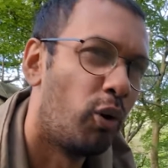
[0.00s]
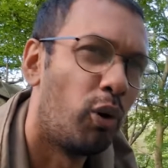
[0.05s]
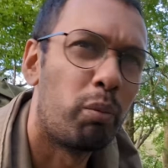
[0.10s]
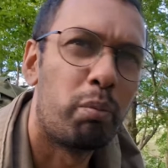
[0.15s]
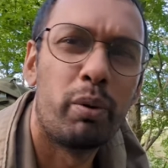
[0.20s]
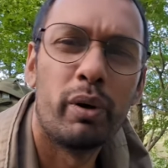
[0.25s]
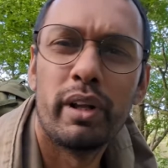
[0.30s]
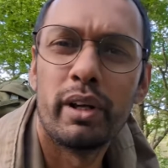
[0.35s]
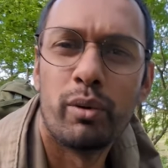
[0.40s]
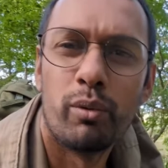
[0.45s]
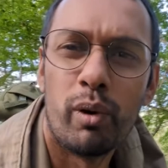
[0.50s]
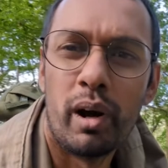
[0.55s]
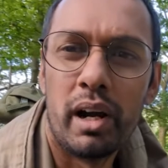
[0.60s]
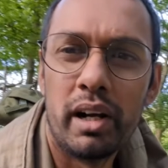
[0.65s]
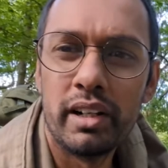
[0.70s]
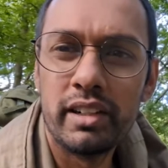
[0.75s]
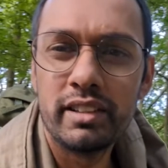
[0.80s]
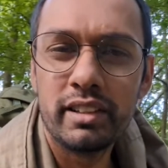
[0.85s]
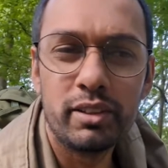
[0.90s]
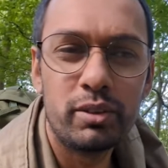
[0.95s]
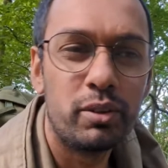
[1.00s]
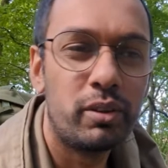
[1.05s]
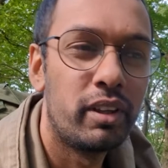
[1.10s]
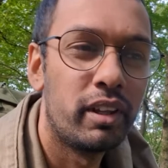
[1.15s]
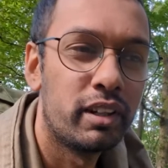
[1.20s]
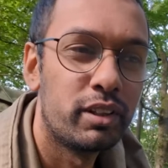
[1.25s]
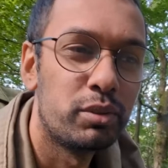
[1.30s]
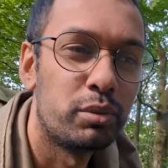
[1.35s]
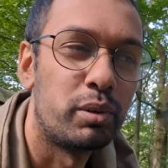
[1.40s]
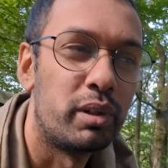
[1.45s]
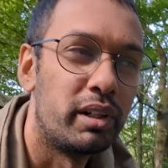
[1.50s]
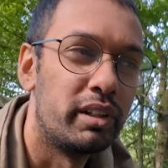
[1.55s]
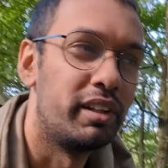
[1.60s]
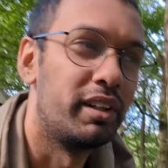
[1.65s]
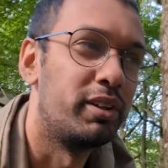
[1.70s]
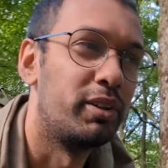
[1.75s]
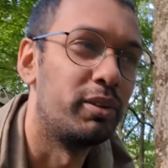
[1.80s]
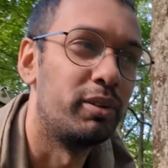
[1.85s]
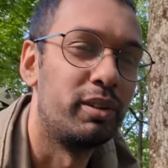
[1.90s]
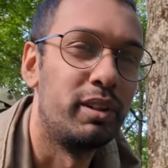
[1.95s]
or putting wires into things where
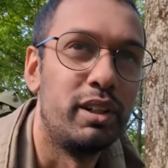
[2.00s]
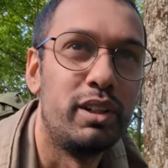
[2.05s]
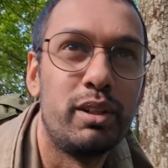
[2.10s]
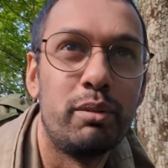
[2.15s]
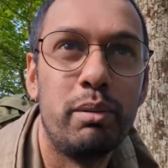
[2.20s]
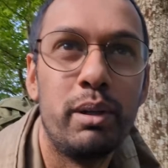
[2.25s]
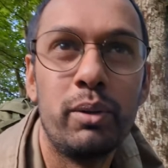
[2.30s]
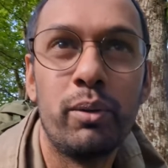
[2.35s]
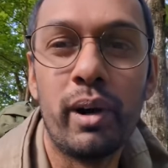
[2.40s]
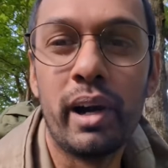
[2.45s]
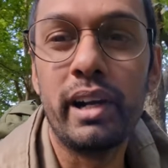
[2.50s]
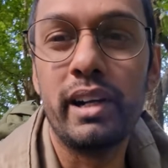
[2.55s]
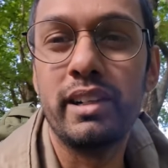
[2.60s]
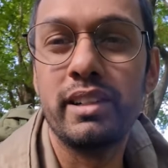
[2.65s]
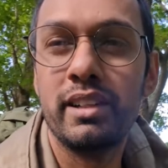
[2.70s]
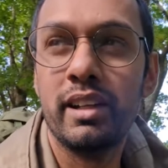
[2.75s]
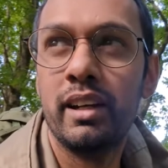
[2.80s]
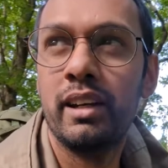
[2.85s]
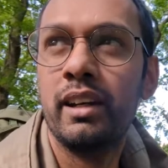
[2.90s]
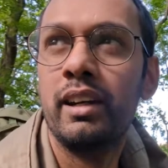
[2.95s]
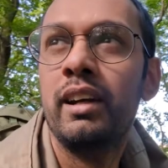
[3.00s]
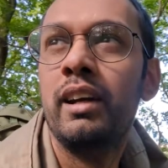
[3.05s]
they don't need to be wires.